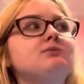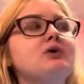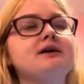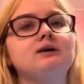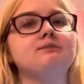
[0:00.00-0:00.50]
the
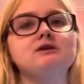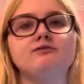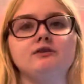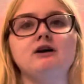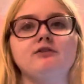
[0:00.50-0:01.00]
breakup be
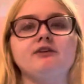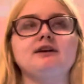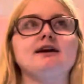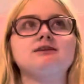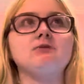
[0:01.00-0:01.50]
for
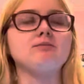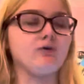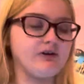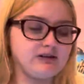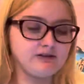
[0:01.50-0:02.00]
nothing. That's my
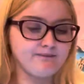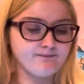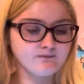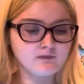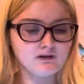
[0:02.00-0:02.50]
point.
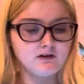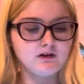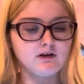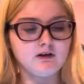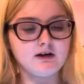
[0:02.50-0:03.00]

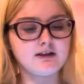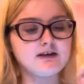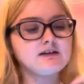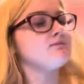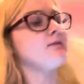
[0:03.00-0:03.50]
And
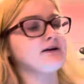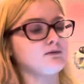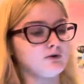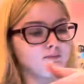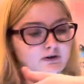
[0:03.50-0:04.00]
then
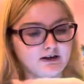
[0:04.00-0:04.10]
Michael Moore put